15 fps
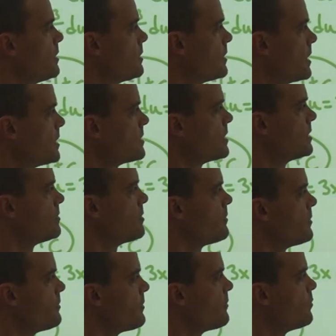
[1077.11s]
The
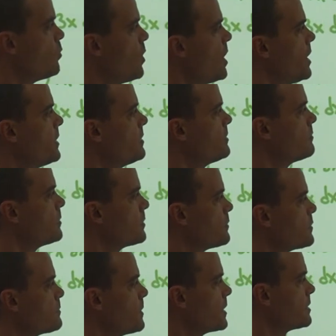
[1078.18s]
antiderivative of 1 with
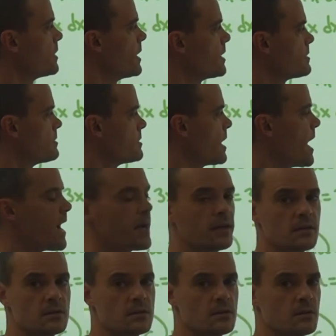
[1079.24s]
respect to x is
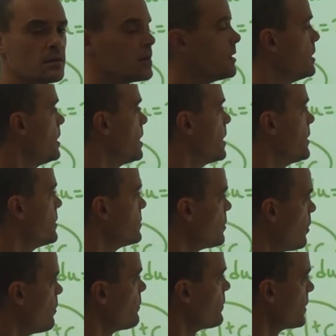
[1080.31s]
x. And then
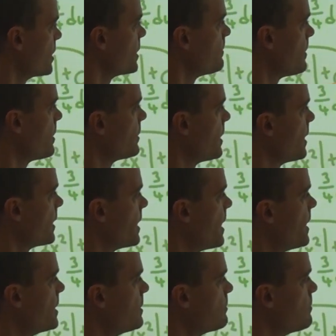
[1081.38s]
don't forget about that guy
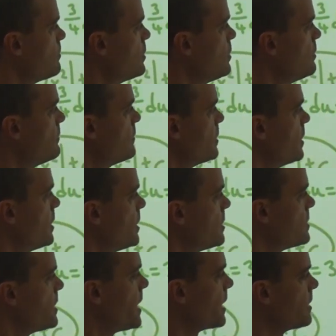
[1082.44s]
you removed. Tack